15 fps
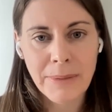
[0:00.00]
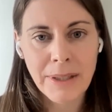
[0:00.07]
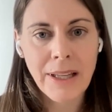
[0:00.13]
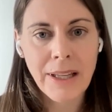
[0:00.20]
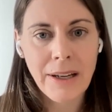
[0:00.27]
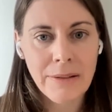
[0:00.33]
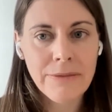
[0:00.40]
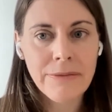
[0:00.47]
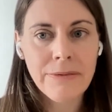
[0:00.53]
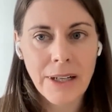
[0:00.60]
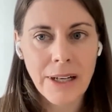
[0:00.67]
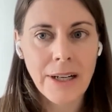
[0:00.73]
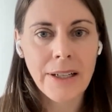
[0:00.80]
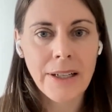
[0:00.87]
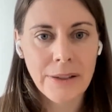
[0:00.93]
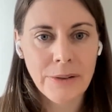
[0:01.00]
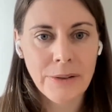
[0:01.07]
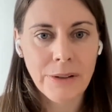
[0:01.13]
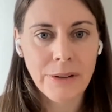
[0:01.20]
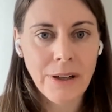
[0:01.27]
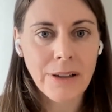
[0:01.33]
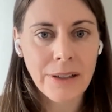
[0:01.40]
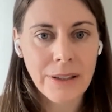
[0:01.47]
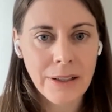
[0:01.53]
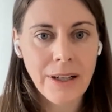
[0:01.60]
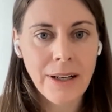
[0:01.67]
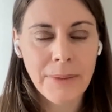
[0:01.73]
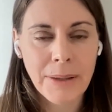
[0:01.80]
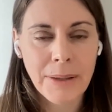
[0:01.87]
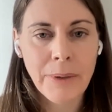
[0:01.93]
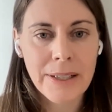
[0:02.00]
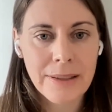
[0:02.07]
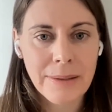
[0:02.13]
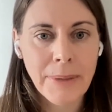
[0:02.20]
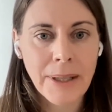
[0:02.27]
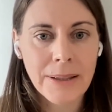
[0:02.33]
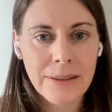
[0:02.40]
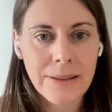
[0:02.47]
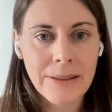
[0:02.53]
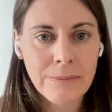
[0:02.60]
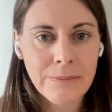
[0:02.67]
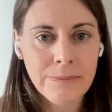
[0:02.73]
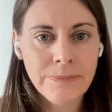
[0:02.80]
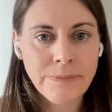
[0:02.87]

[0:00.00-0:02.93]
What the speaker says: human life in Hong Kong in the coming weeks and months.